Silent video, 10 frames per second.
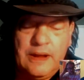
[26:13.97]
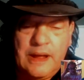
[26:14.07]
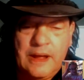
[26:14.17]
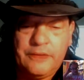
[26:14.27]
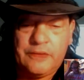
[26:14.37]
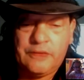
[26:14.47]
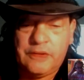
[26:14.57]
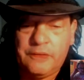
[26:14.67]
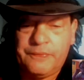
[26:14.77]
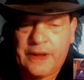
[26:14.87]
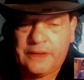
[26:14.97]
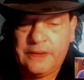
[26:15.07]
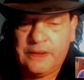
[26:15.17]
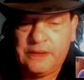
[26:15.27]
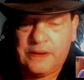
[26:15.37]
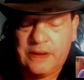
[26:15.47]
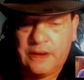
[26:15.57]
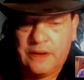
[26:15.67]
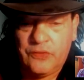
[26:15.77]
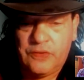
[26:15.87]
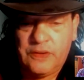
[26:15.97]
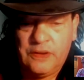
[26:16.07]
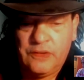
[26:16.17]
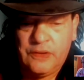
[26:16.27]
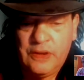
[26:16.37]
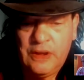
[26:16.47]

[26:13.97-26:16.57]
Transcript: how this is affecting the currencies.